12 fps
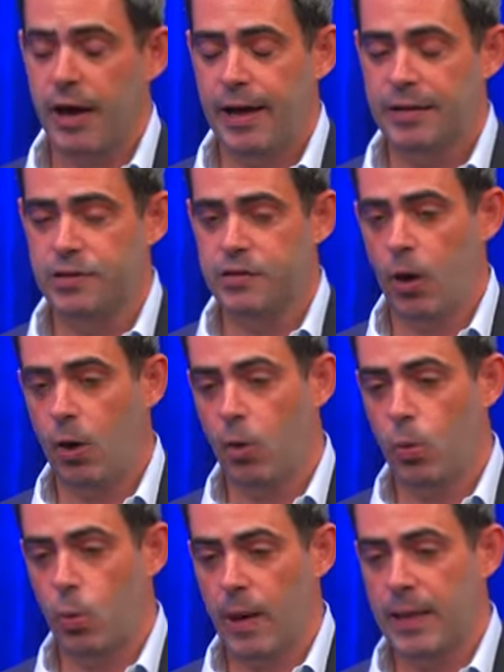And so
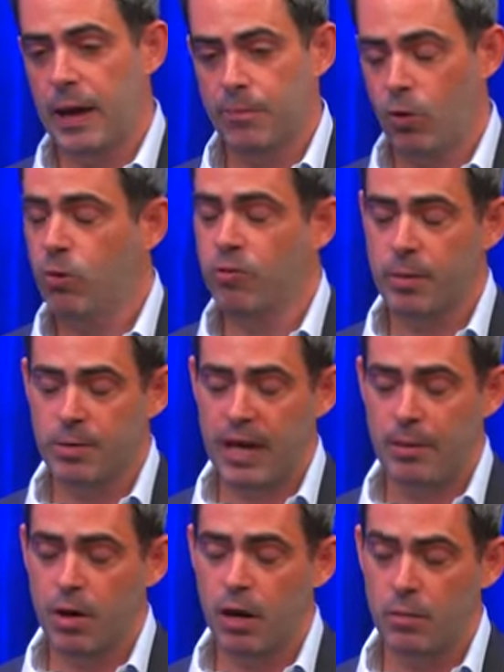when that program
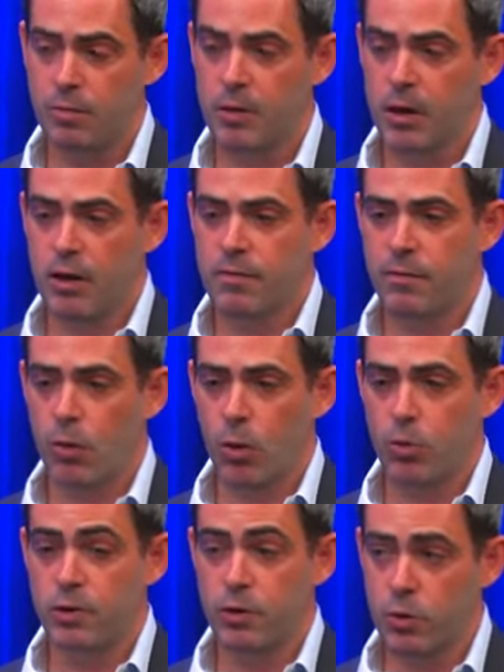came up
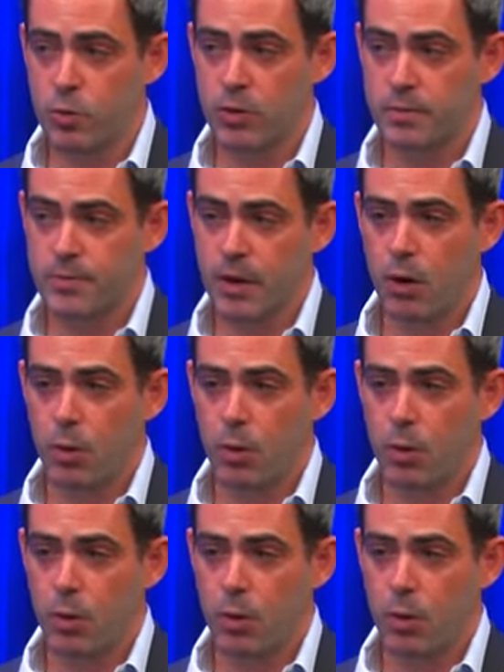for renewal,